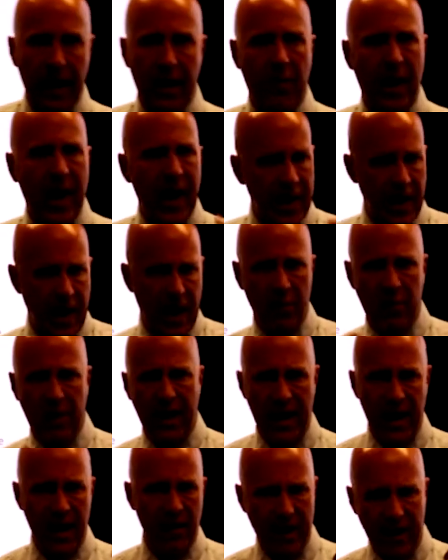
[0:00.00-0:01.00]
right? And
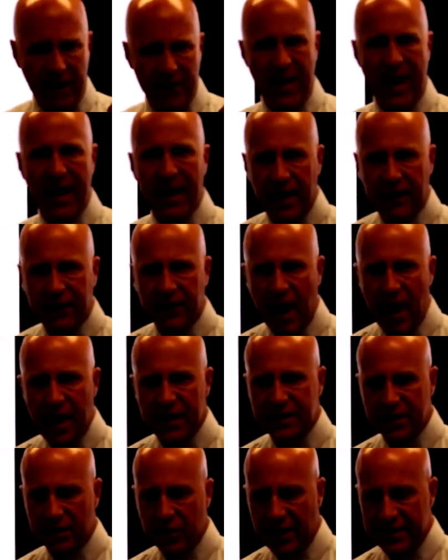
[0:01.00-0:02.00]
we have negative
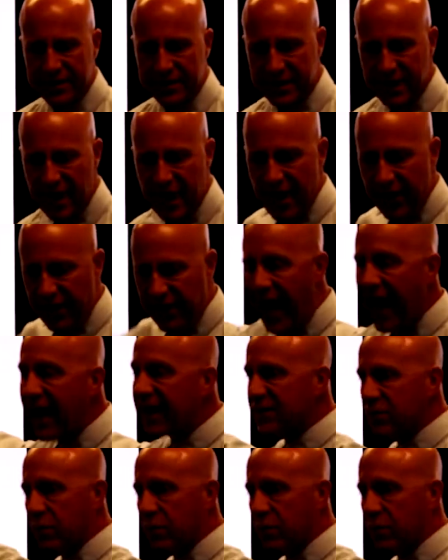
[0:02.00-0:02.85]
consequences. That's